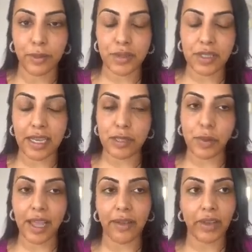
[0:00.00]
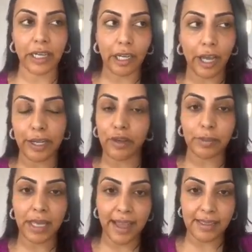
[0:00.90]
So that's why having an eye cream
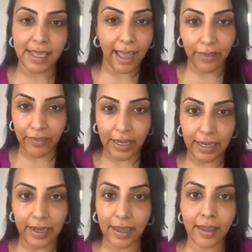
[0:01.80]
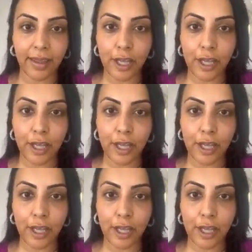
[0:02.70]
that has caffeine in it,